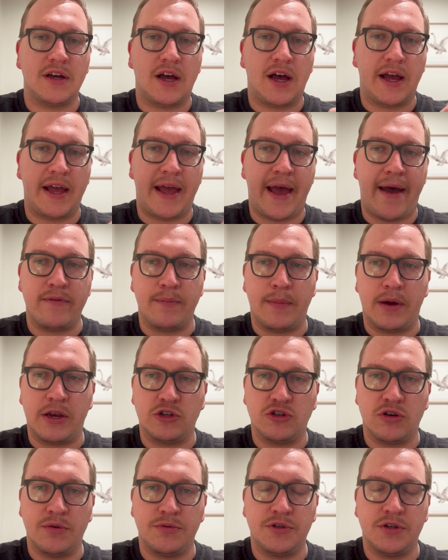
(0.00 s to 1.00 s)
I have in my
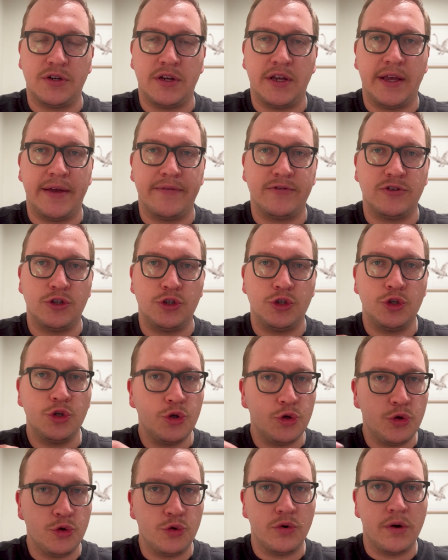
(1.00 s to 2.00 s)
description, it gives
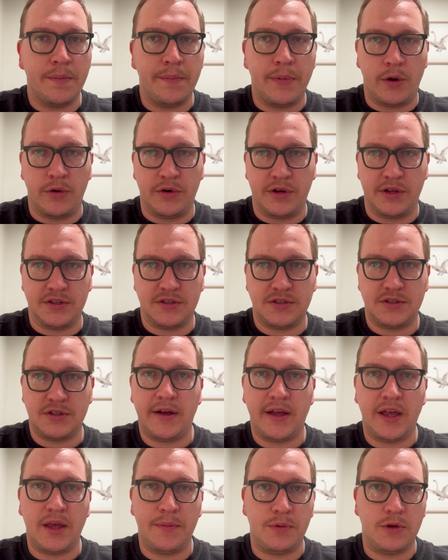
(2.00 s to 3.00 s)
you a bonus
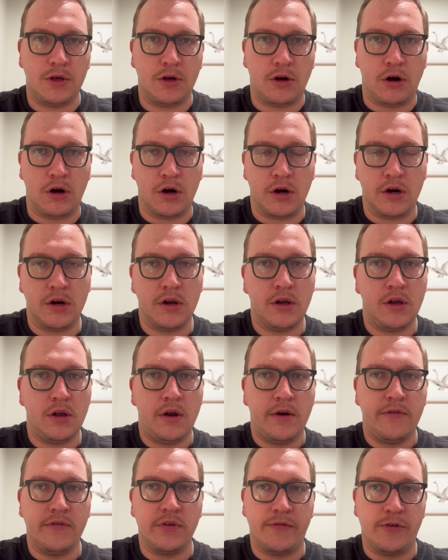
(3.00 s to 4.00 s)
APR
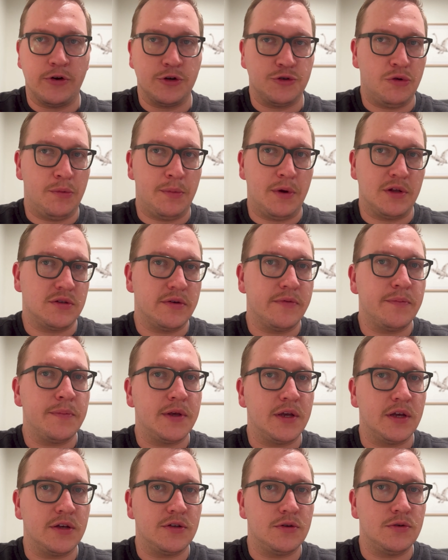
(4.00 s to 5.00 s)
for the first 3 months of
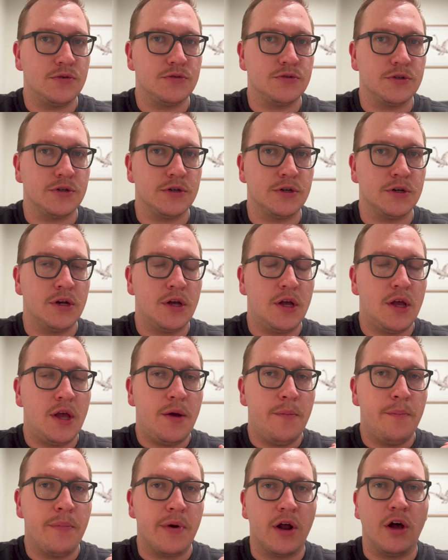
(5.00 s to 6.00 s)
being a user,
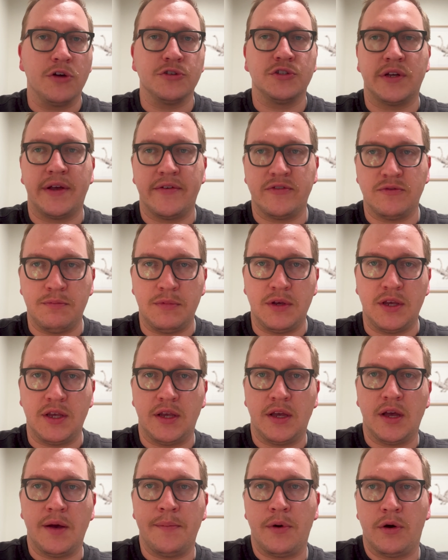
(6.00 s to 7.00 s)
but it also gives
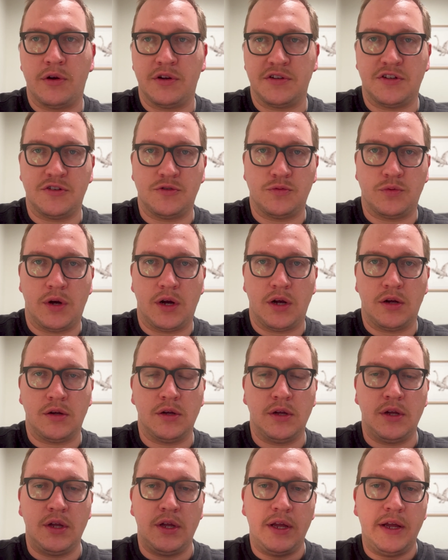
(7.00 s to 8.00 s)
me a bonus as well.
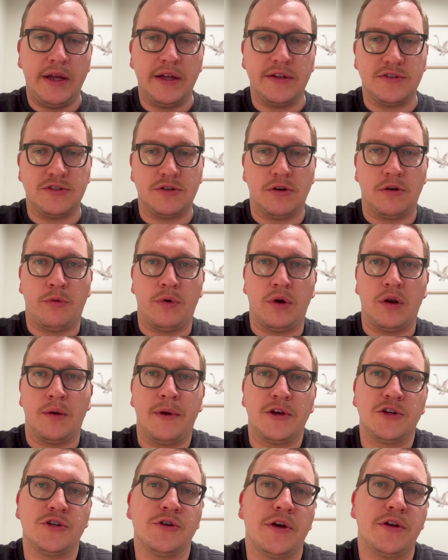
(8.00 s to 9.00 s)
And so I wanted to
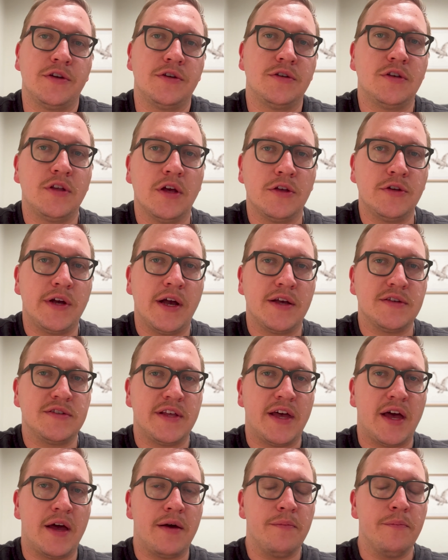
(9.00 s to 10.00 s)
make sure I'd tell you guys
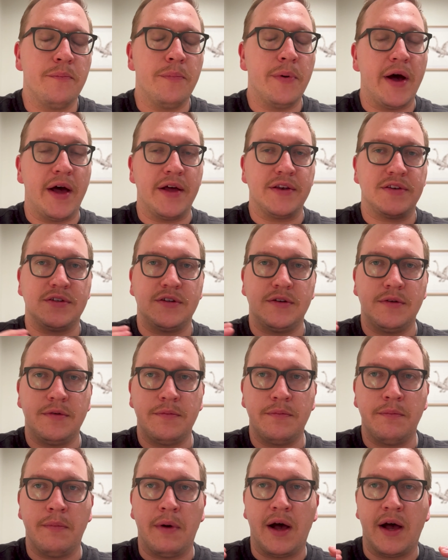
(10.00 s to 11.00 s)
that. But
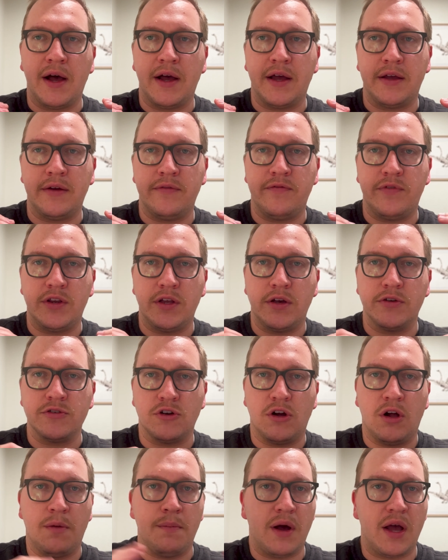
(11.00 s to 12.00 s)
my videos are
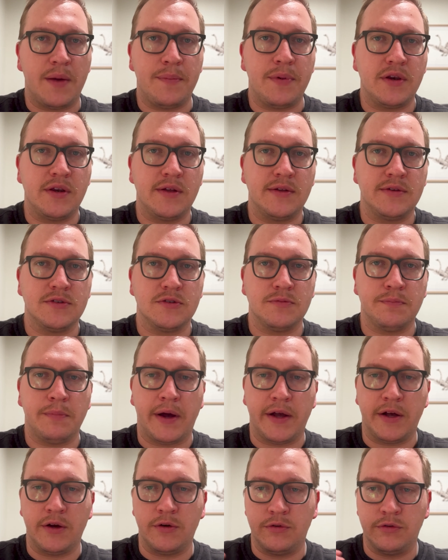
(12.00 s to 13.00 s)
all my opinions,
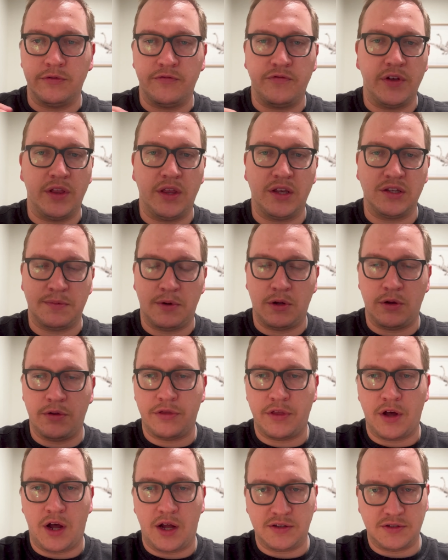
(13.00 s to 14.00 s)
my own feelings, my own
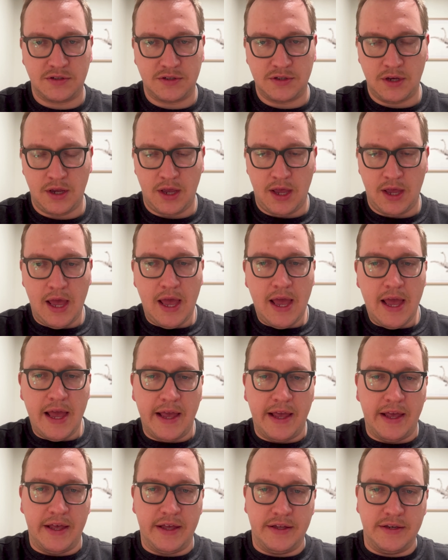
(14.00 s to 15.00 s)
thoughts.
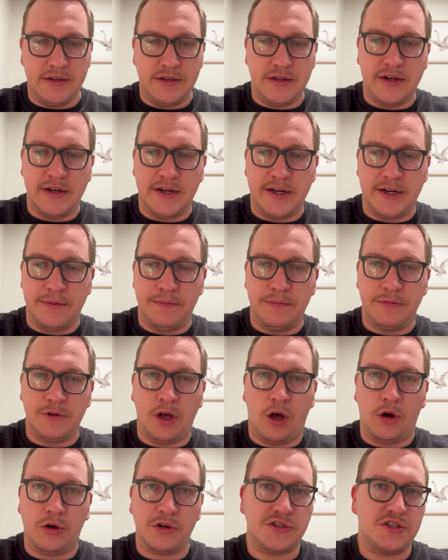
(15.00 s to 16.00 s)
And
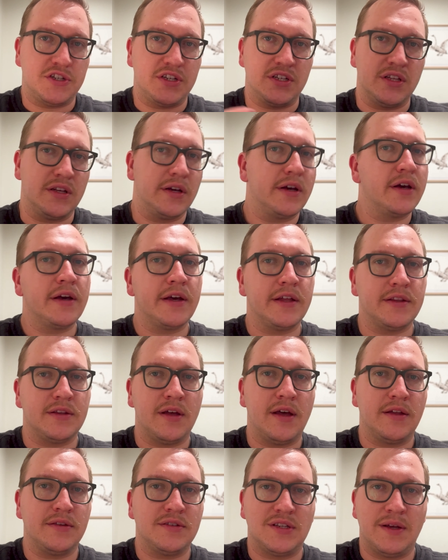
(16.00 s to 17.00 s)
y'all are seeing it
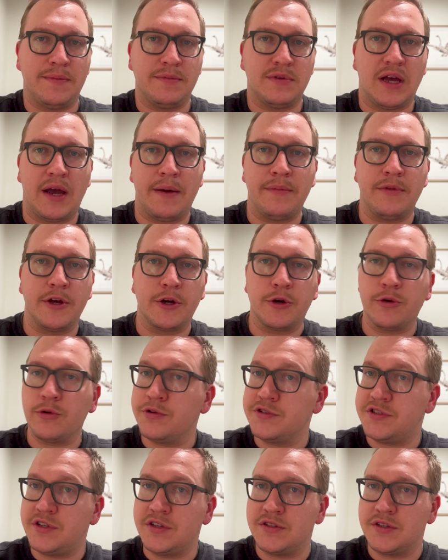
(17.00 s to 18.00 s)
at the same time that
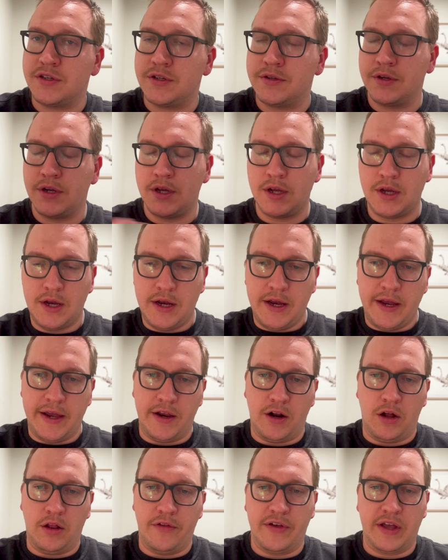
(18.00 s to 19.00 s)
Crew sees it
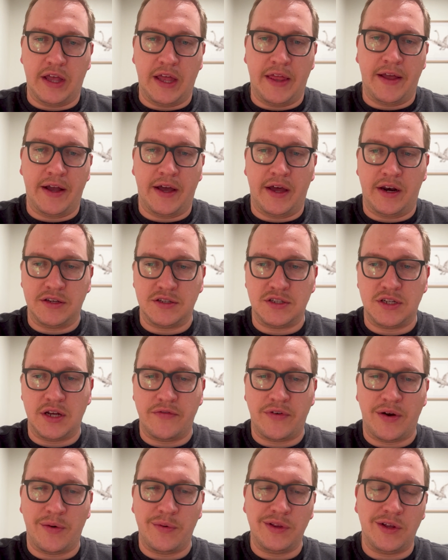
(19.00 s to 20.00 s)
and all that kind of
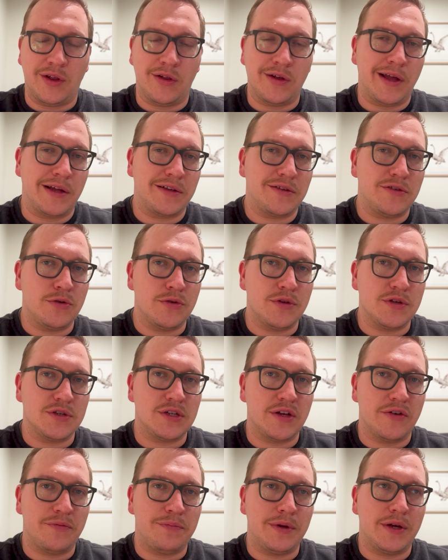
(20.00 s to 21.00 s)
stuff. I really only like to do this
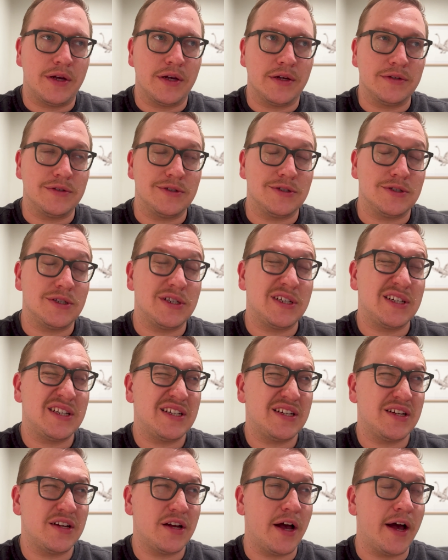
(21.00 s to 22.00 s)
stuff because
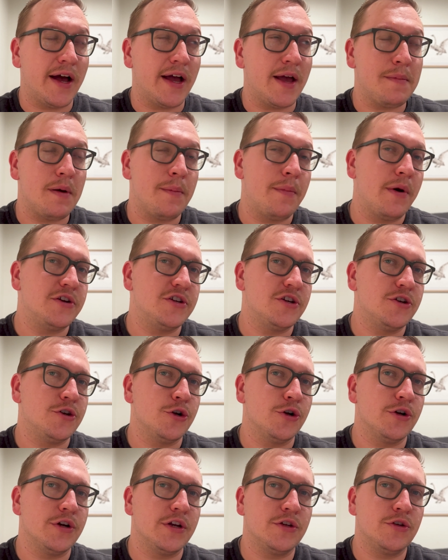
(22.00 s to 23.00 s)
I'm a budget
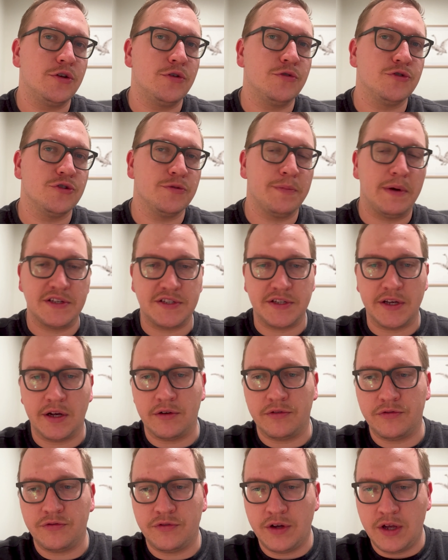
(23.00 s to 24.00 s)
nerd and user
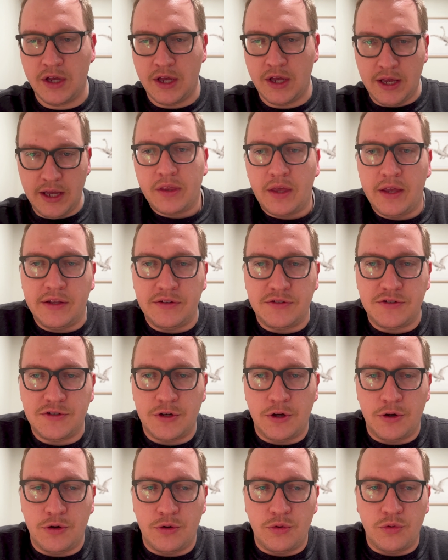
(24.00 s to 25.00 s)
myself. And
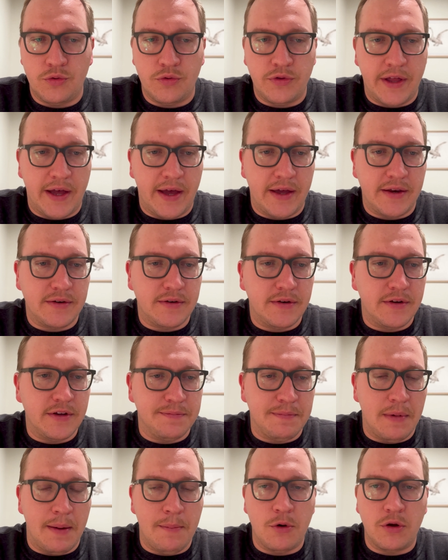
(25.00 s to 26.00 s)
so that is
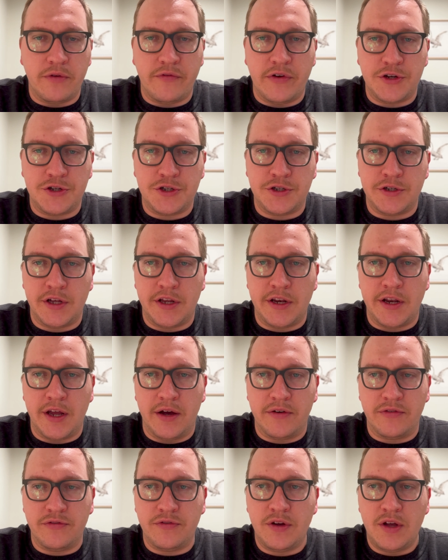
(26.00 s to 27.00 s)
my motivation
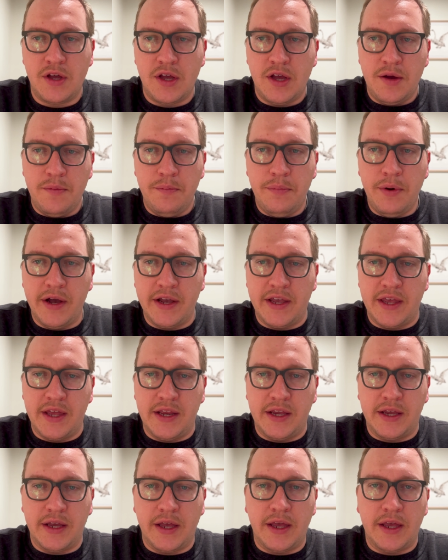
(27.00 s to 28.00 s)
enough. But
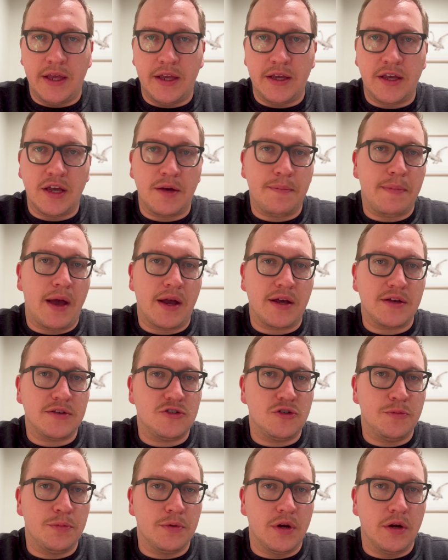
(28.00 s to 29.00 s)
getting a kickback is
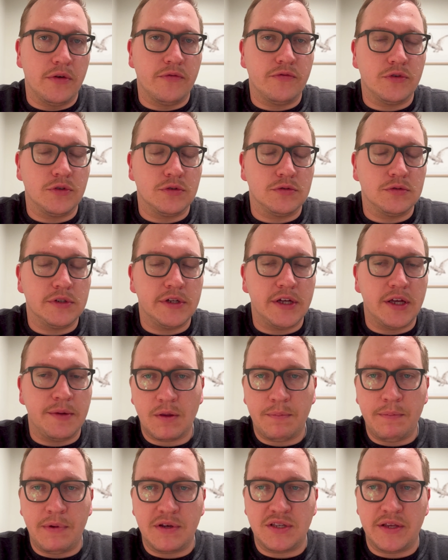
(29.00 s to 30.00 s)
super helpful and
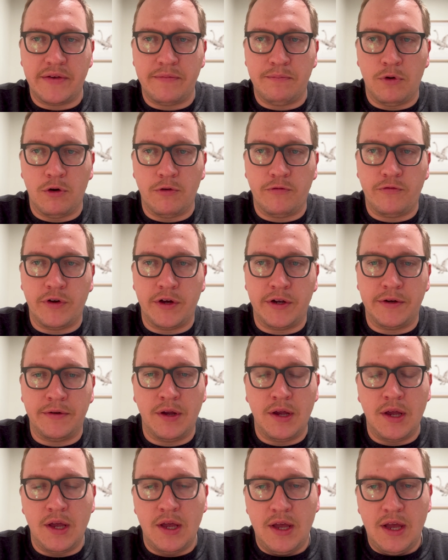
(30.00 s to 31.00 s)
makes it even more fun.
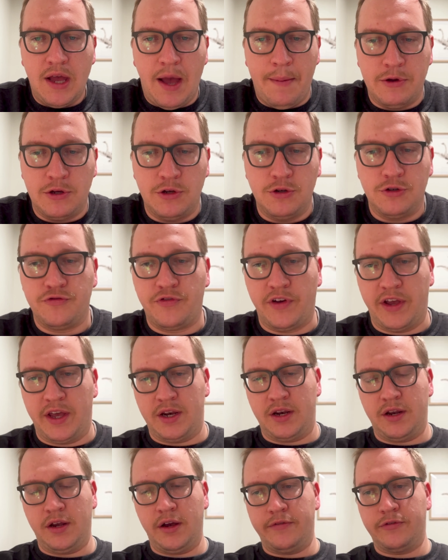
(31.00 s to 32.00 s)
I'm a huge
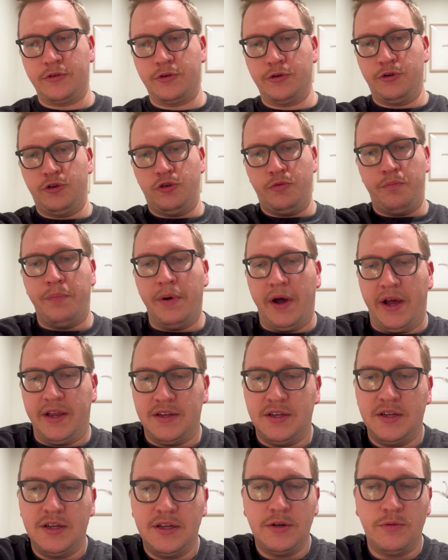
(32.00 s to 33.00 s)
fan of Crew,
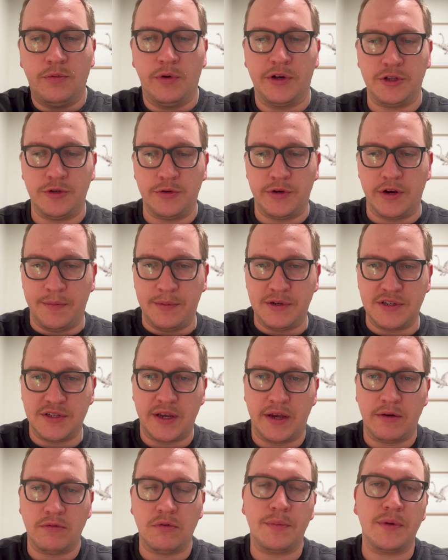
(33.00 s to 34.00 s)
but what you hear me
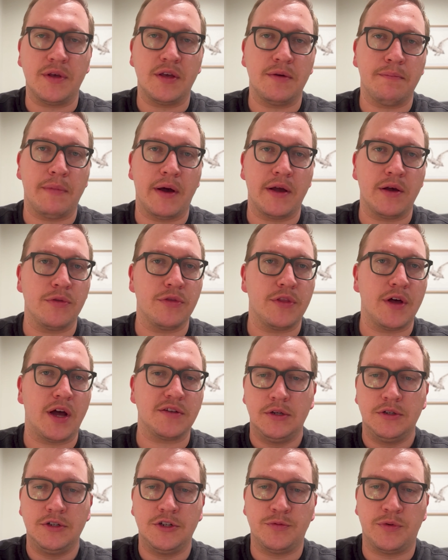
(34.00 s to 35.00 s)
say will be my own
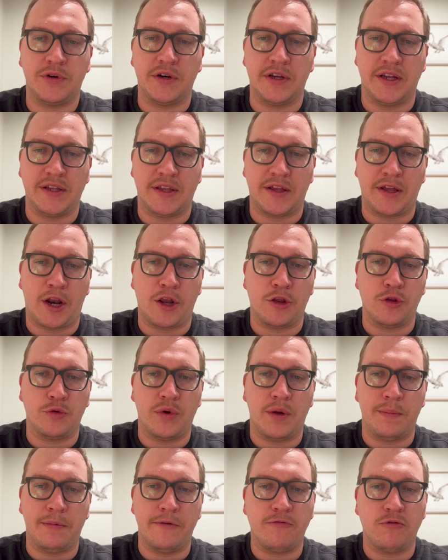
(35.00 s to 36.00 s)
thoughts. Just wanted to get that out of the
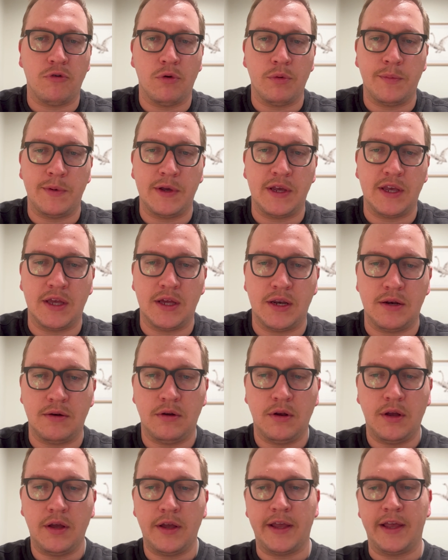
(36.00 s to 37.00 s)
way before we begin
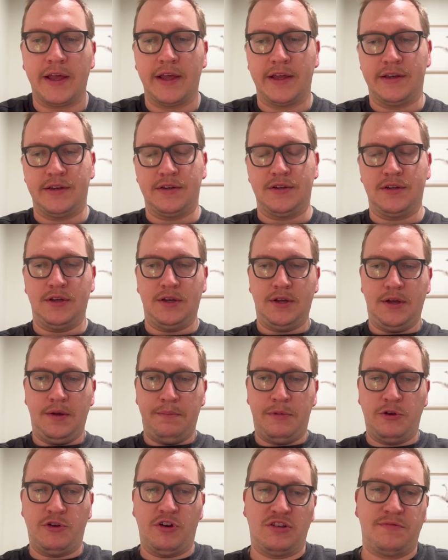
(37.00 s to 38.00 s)
and
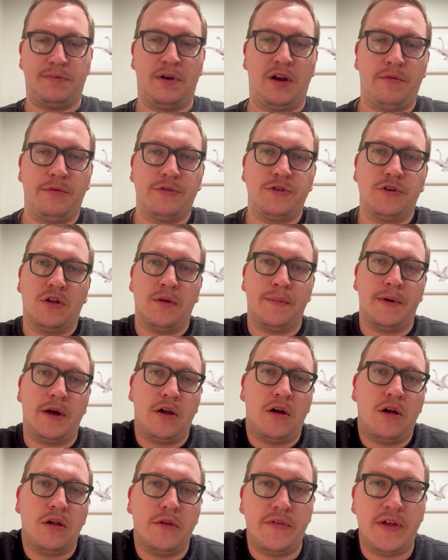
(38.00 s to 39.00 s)
be transparent with y'all about
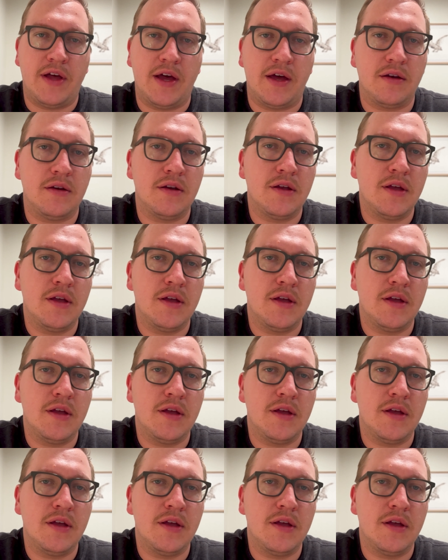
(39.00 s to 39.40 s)
all that.